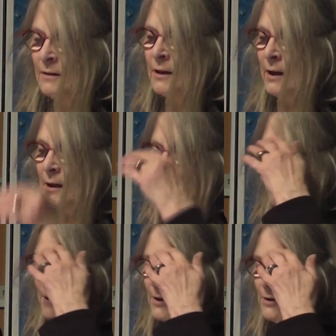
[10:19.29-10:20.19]
Okay,
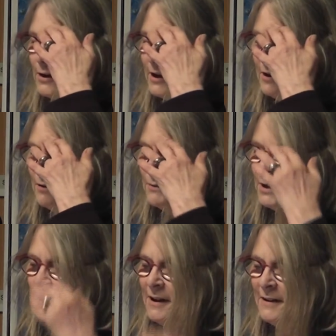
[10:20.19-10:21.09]
here we go.
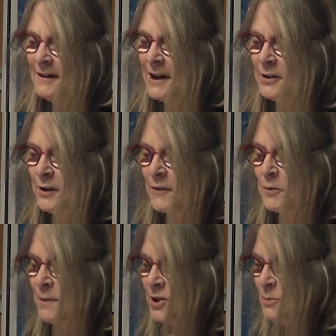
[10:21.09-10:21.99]
I don't
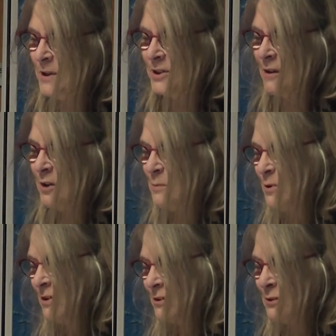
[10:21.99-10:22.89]
have to pinch myself
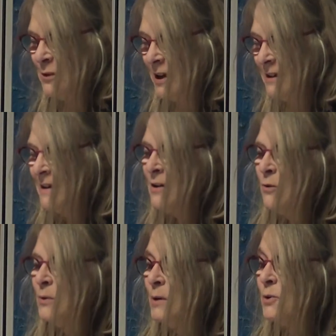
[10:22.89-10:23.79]
anymore, so great.
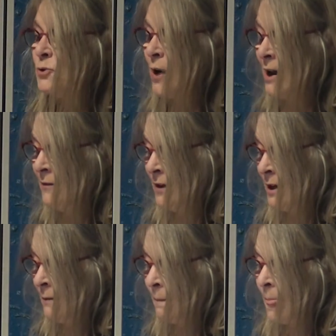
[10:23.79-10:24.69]
We were
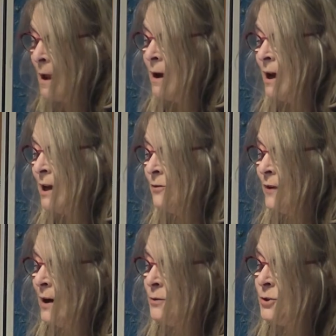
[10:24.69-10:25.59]
driving. I had
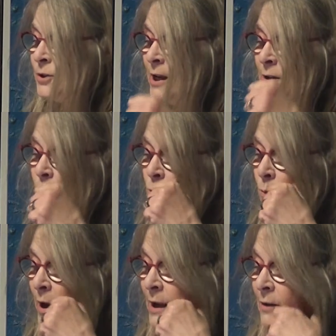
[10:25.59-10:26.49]
vowed to take you
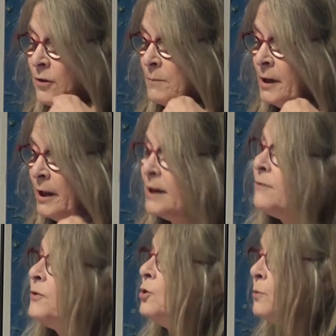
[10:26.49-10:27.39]
away from the
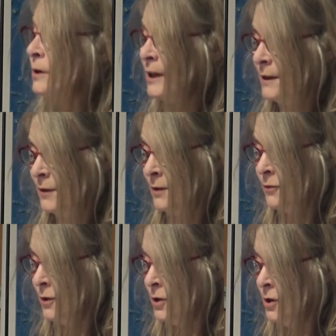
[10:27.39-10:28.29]
life you were
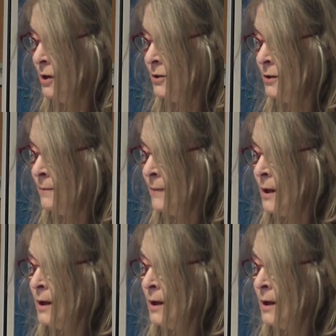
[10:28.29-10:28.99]
leaving for good.